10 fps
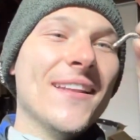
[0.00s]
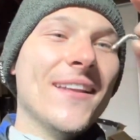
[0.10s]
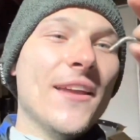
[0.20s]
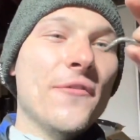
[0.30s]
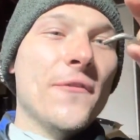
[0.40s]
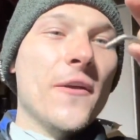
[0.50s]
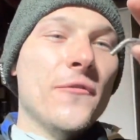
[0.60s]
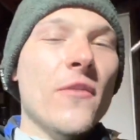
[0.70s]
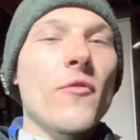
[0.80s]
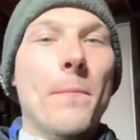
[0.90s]
if
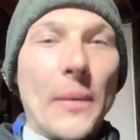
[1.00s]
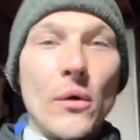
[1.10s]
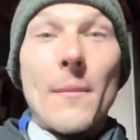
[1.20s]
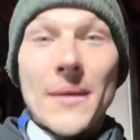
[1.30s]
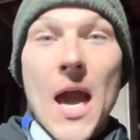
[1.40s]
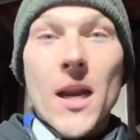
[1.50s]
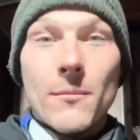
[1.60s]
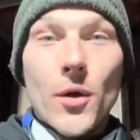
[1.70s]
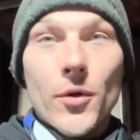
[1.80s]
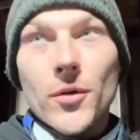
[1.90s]
you ever built a Miata
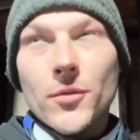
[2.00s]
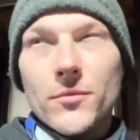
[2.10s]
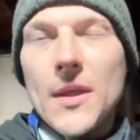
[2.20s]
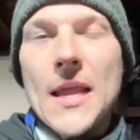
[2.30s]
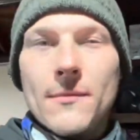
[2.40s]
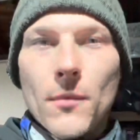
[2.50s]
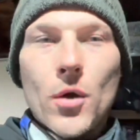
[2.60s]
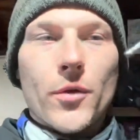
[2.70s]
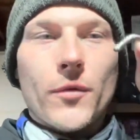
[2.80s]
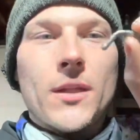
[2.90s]
motor, or any
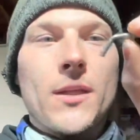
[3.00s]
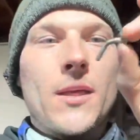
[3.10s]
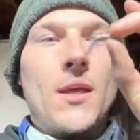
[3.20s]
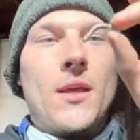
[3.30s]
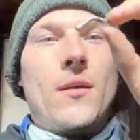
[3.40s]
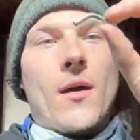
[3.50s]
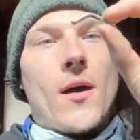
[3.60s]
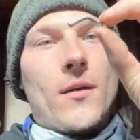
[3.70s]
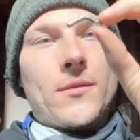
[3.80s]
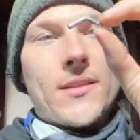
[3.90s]
motor really,
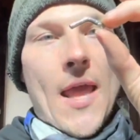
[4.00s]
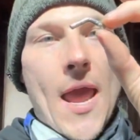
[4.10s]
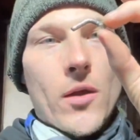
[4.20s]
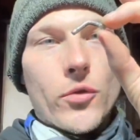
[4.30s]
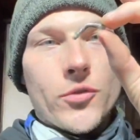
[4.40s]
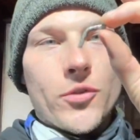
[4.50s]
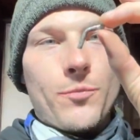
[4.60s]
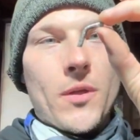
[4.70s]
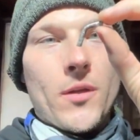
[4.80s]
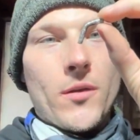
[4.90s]
this angle should
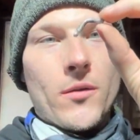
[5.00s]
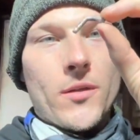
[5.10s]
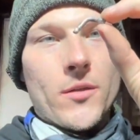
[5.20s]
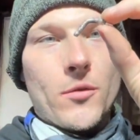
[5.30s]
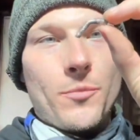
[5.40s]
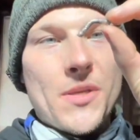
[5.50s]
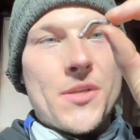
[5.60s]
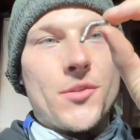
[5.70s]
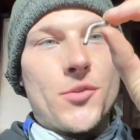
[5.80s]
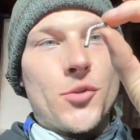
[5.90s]
be, or this little
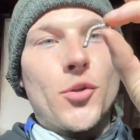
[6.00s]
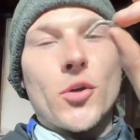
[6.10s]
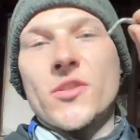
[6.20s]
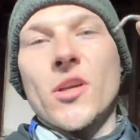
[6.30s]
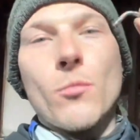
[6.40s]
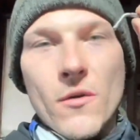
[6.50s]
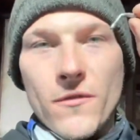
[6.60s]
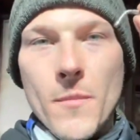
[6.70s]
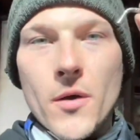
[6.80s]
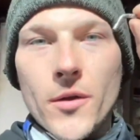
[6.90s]
piece should look somewhat
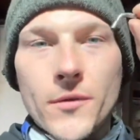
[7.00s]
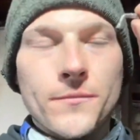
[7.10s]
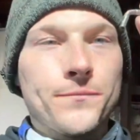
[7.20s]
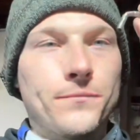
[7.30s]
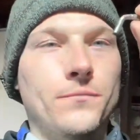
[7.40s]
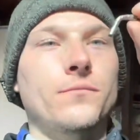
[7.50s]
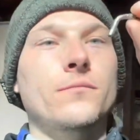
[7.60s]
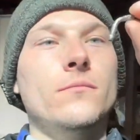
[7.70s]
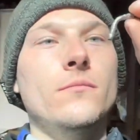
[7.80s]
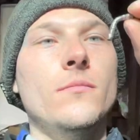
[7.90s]
familiar.
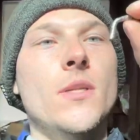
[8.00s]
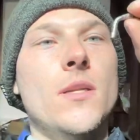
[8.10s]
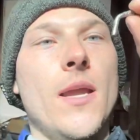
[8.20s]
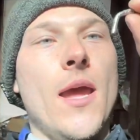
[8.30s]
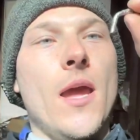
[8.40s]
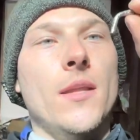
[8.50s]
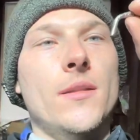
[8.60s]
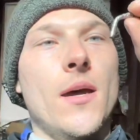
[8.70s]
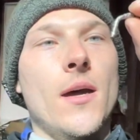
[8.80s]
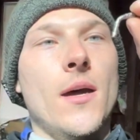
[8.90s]
And
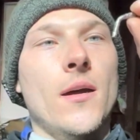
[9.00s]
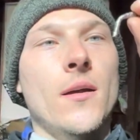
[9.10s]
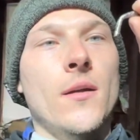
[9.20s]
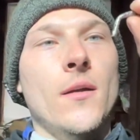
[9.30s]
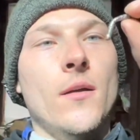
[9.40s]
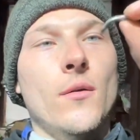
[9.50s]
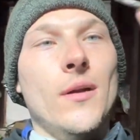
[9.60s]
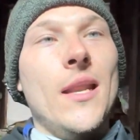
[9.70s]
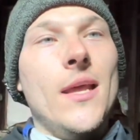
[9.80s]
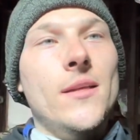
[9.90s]
what
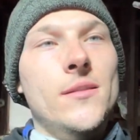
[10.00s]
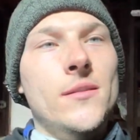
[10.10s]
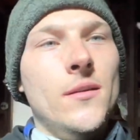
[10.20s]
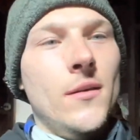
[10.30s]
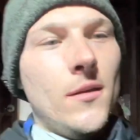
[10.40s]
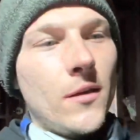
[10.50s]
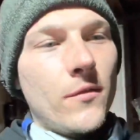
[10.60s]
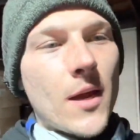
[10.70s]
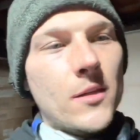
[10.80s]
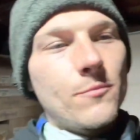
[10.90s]
it is, if you
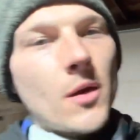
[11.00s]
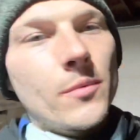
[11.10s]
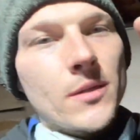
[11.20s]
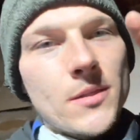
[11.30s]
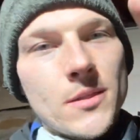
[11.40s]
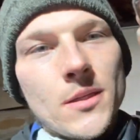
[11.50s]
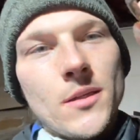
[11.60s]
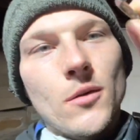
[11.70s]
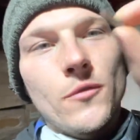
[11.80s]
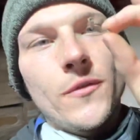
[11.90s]
guys probably could see,
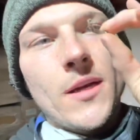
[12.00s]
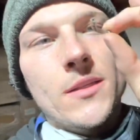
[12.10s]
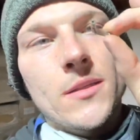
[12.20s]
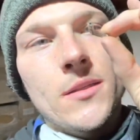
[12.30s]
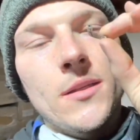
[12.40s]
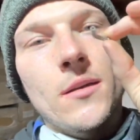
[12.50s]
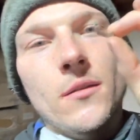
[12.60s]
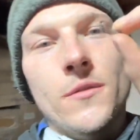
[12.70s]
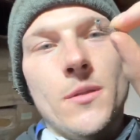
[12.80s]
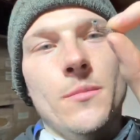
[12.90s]
hopefully you guys can see, I don't
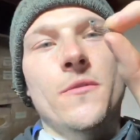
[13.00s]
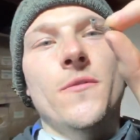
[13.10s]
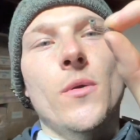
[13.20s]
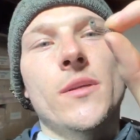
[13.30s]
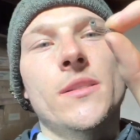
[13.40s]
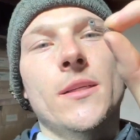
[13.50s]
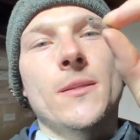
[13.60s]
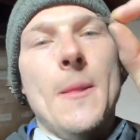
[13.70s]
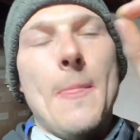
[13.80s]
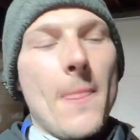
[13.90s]
know if it's going to be
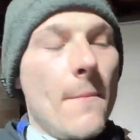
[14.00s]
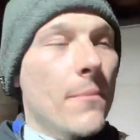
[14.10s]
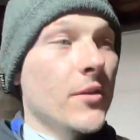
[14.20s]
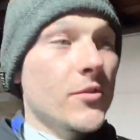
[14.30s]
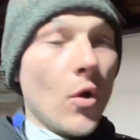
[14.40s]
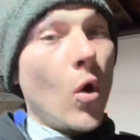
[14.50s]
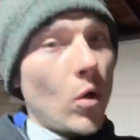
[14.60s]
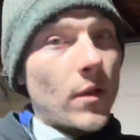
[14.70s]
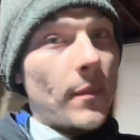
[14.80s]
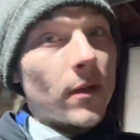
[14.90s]
focusing, but there's a
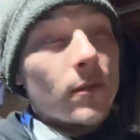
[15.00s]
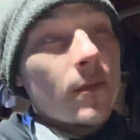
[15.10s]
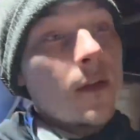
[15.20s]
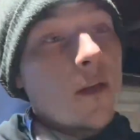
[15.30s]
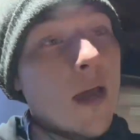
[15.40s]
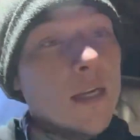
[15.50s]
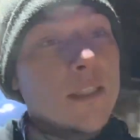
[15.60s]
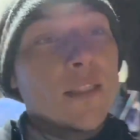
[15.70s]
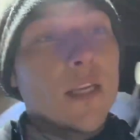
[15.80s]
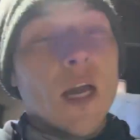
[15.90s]
hole in the middle. I actually
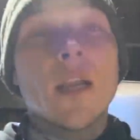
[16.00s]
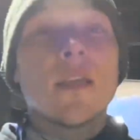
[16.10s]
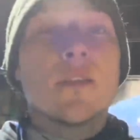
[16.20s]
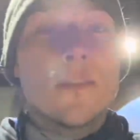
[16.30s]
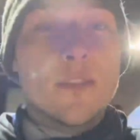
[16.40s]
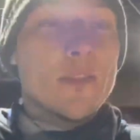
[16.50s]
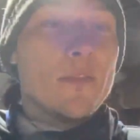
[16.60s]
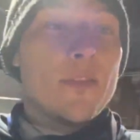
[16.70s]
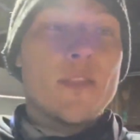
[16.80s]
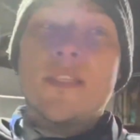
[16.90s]
had to cut it just to
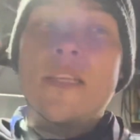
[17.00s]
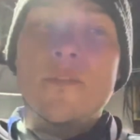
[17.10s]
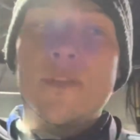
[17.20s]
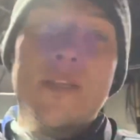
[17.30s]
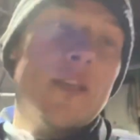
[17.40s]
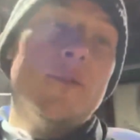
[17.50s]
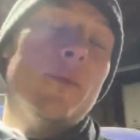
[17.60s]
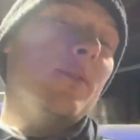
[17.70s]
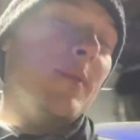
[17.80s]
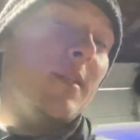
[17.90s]
see if this actually
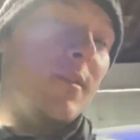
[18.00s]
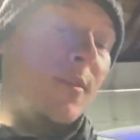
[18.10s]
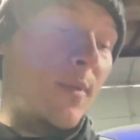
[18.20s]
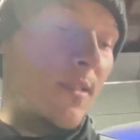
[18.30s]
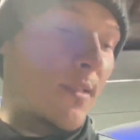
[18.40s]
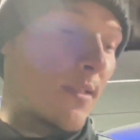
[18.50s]
was what I thought it was.